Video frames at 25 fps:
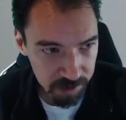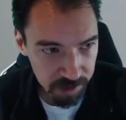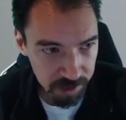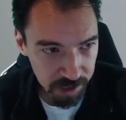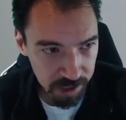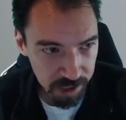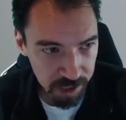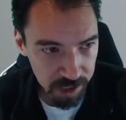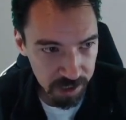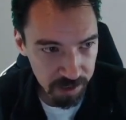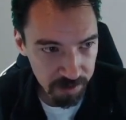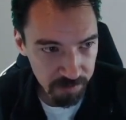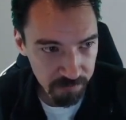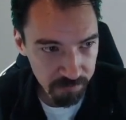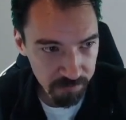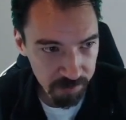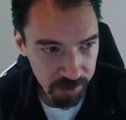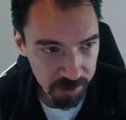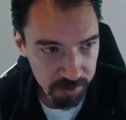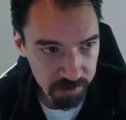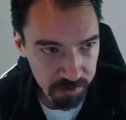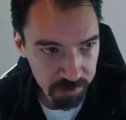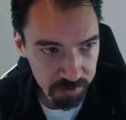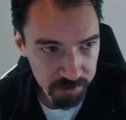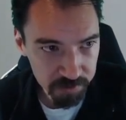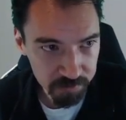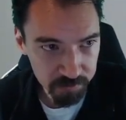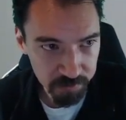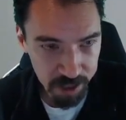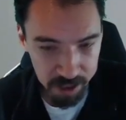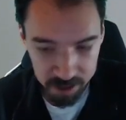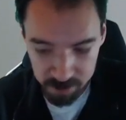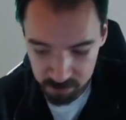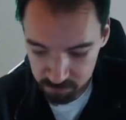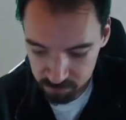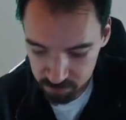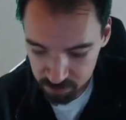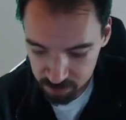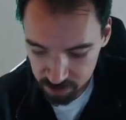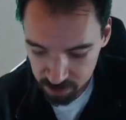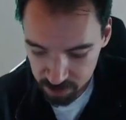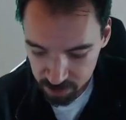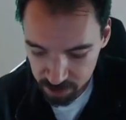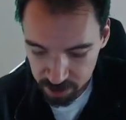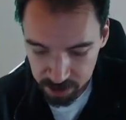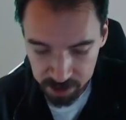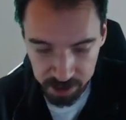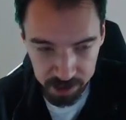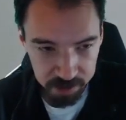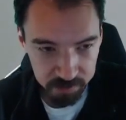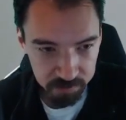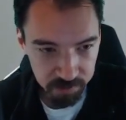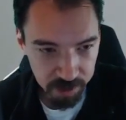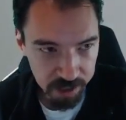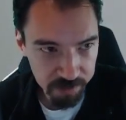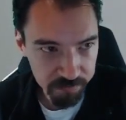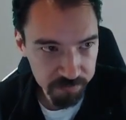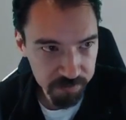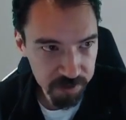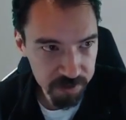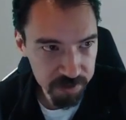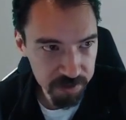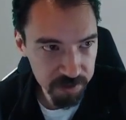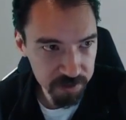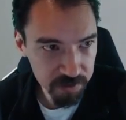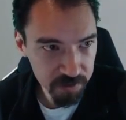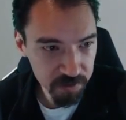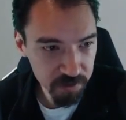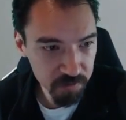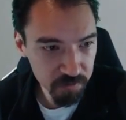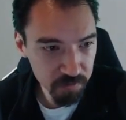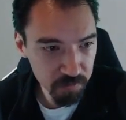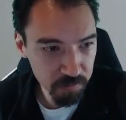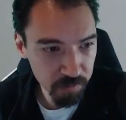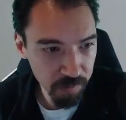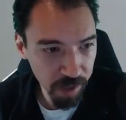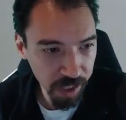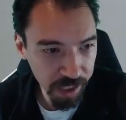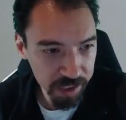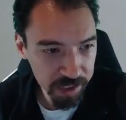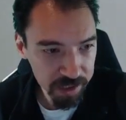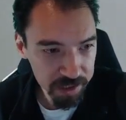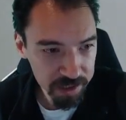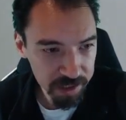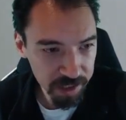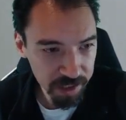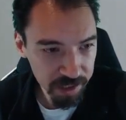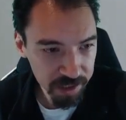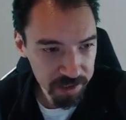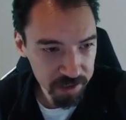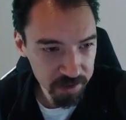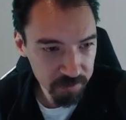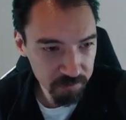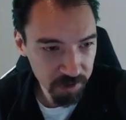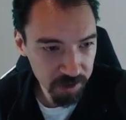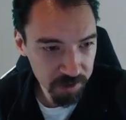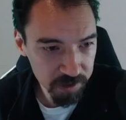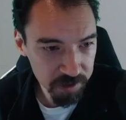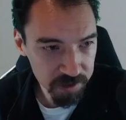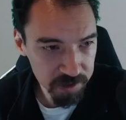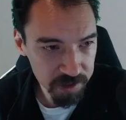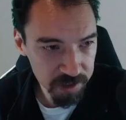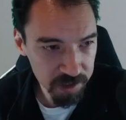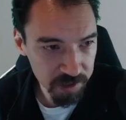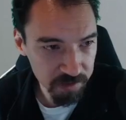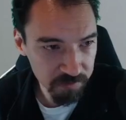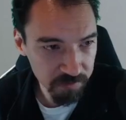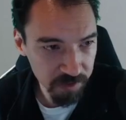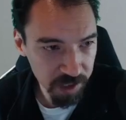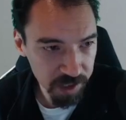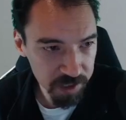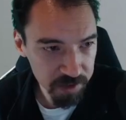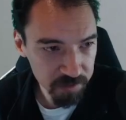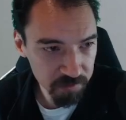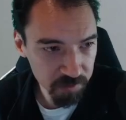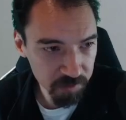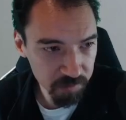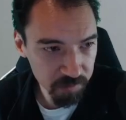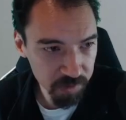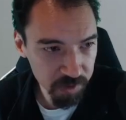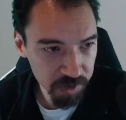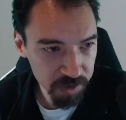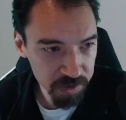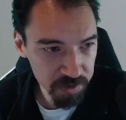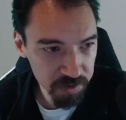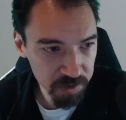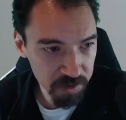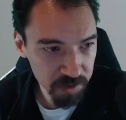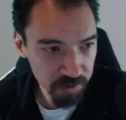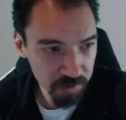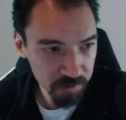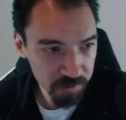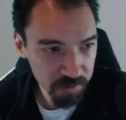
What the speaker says: if I turn around and I graph this as 2 minus x squared instead of x squared plus 2,